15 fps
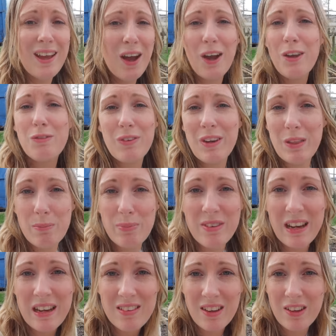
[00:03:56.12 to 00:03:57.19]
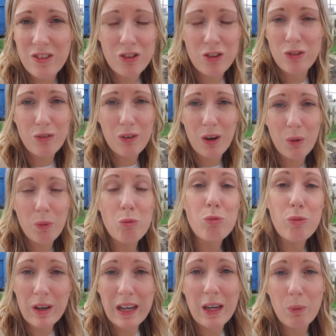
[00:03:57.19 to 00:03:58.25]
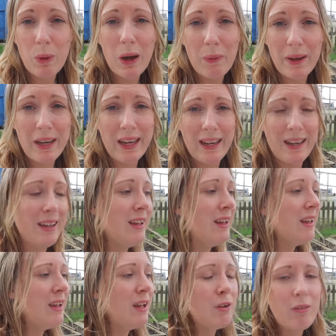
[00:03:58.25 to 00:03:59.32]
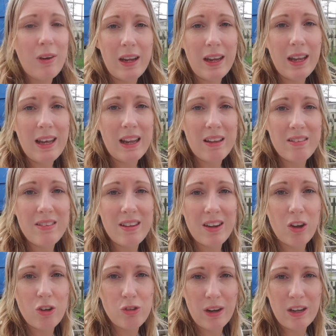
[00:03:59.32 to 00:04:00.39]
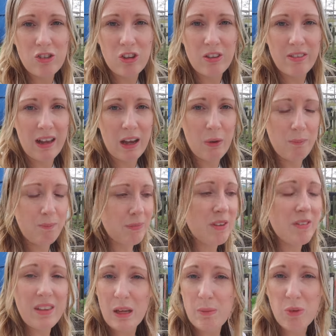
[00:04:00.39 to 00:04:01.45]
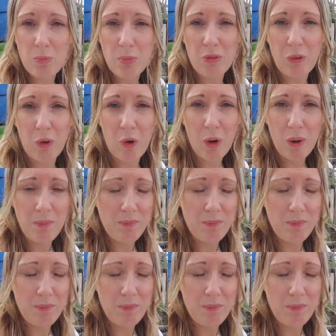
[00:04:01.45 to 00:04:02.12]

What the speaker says: hopefully the potatoes will just grow really well in here. Right, let's dig our trenches out, same as before.